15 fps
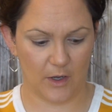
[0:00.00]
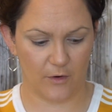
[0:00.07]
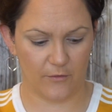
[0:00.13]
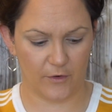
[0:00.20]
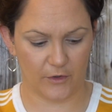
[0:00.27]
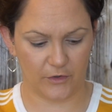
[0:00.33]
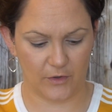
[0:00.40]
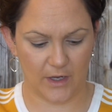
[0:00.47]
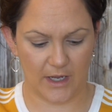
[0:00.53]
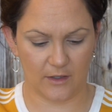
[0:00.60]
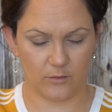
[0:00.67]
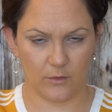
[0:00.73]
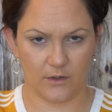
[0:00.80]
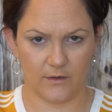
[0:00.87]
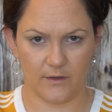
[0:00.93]
Elf also
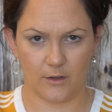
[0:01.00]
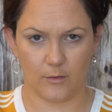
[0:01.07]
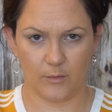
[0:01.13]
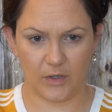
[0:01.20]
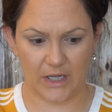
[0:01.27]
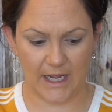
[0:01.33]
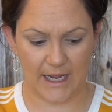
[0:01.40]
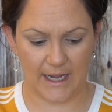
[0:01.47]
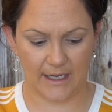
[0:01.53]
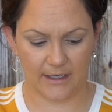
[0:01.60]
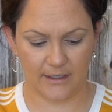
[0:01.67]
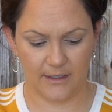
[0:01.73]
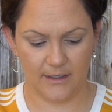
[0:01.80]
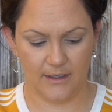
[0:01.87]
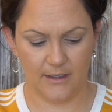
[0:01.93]
has ones that are
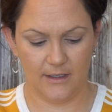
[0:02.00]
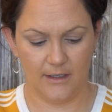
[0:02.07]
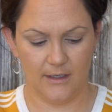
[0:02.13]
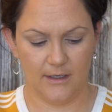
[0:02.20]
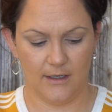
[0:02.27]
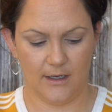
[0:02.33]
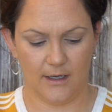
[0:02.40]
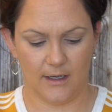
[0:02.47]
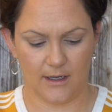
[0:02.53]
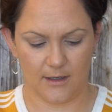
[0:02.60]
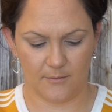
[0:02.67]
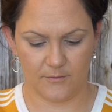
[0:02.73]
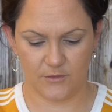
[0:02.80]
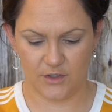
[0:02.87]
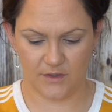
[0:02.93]
black,
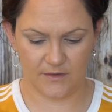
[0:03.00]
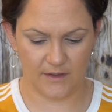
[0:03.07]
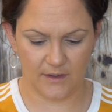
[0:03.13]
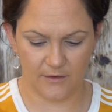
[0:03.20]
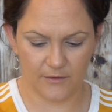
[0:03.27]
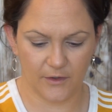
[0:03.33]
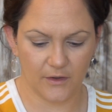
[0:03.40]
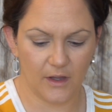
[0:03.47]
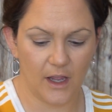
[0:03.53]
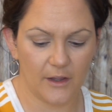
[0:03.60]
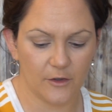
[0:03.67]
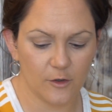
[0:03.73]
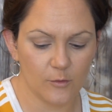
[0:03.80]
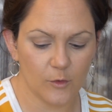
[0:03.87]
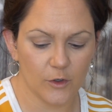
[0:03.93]
just a different
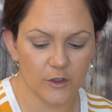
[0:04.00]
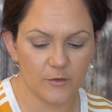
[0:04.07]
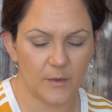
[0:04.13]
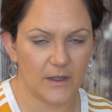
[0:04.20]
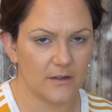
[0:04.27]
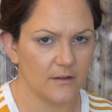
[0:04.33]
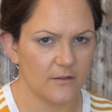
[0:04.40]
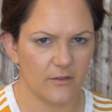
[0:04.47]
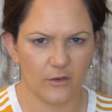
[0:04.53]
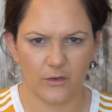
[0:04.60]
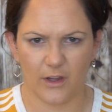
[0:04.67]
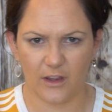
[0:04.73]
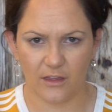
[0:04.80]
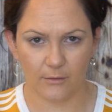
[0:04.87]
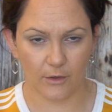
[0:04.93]
line. They're more expensive, so
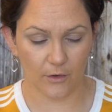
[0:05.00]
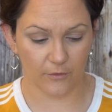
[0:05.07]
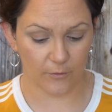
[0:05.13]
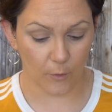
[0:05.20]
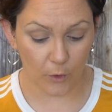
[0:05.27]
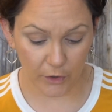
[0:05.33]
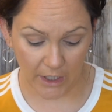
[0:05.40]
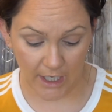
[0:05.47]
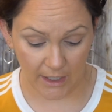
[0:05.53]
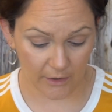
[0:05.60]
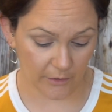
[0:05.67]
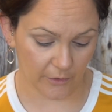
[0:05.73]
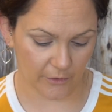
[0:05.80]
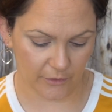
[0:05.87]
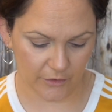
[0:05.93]
like $3 or
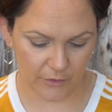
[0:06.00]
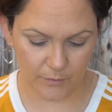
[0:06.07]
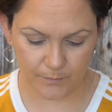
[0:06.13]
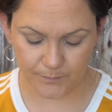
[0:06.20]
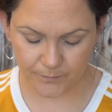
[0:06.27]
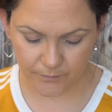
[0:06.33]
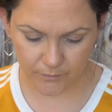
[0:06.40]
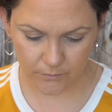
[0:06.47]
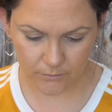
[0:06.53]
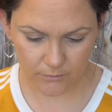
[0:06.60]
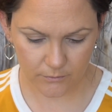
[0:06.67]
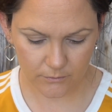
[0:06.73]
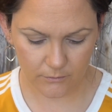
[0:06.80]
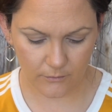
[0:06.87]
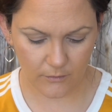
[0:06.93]
$4.
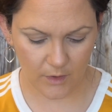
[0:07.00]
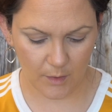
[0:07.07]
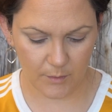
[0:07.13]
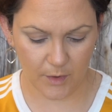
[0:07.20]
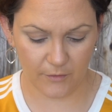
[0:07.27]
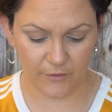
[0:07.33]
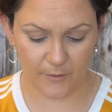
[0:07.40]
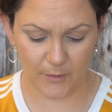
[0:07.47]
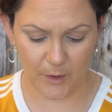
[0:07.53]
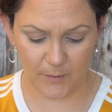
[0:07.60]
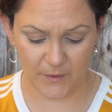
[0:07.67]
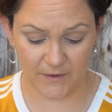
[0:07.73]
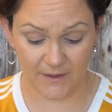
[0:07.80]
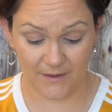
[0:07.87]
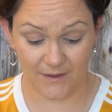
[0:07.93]
But for
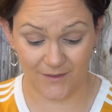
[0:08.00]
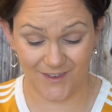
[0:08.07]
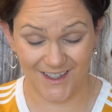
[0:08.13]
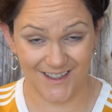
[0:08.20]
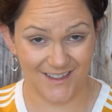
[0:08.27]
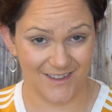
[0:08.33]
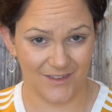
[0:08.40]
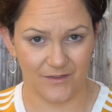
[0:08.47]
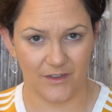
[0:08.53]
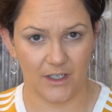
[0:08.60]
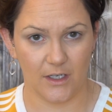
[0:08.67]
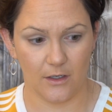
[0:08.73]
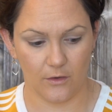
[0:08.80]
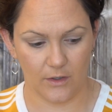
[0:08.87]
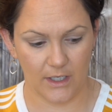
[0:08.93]
purposes of this
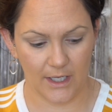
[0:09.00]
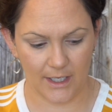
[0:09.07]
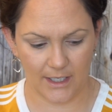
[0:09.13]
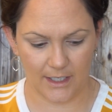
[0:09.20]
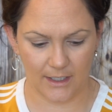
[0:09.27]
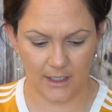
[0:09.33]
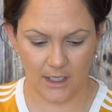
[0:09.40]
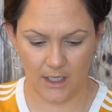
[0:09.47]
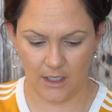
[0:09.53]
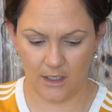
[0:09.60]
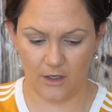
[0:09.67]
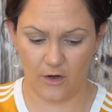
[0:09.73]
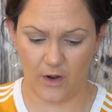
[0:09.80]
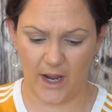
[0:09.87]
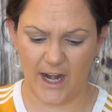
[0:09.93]
video, again,
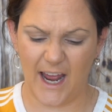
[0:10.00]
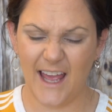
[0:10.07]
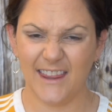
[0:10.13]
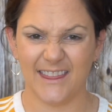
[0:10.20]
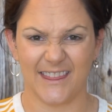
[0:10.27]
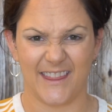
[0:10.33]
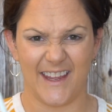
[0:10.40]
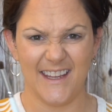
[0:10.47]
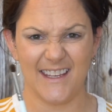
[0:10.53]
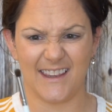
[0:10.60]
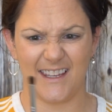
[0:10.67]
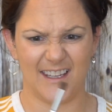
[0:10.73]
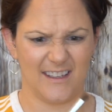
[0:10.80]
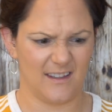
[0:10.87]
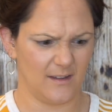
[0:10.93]
you know, and I like
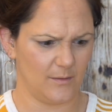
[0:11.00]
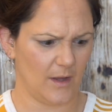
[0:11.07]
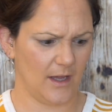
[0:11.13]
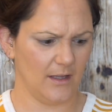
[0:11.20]
these.